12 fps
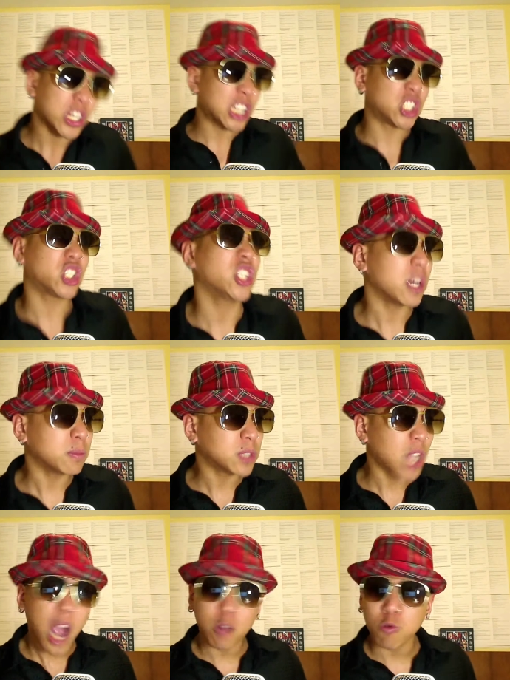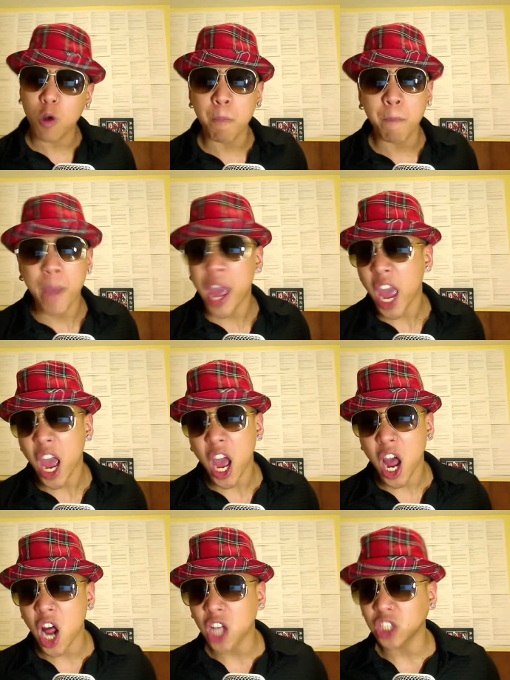It seems like we're
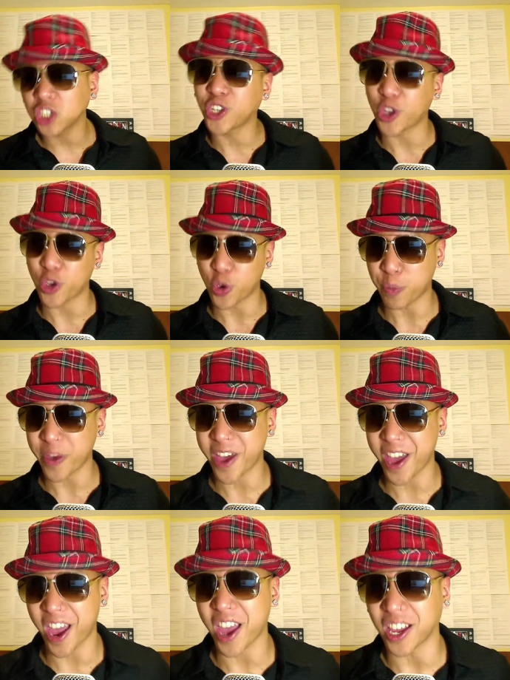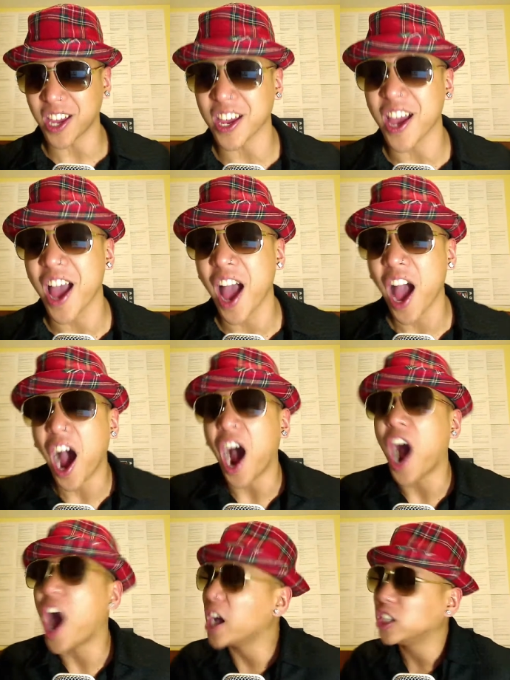meant to be.
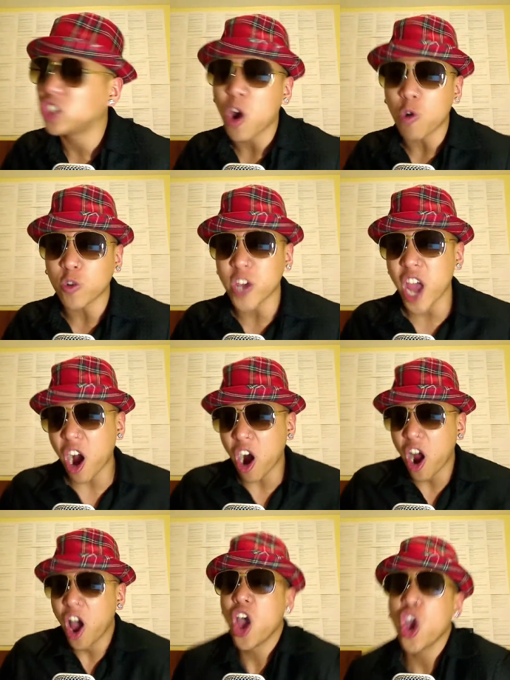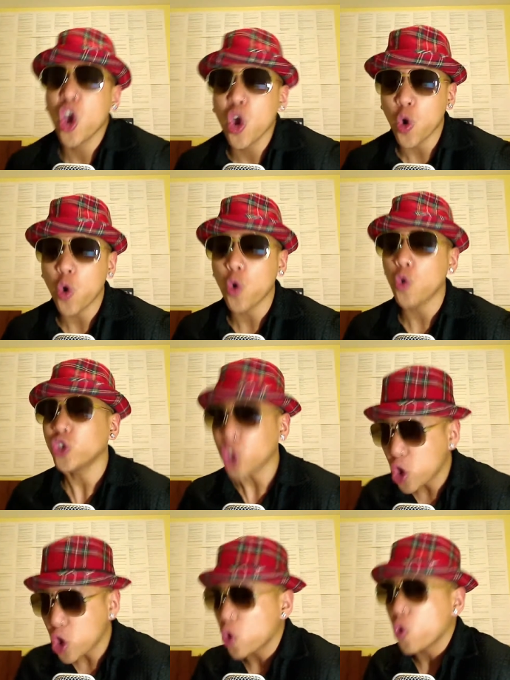I don't care who
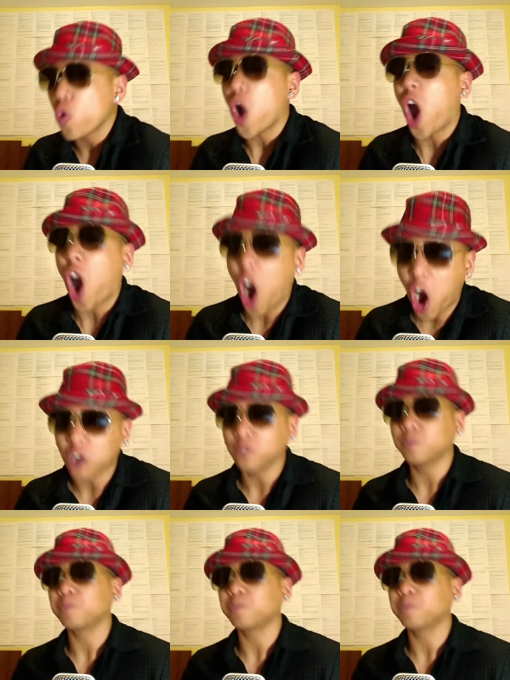you are,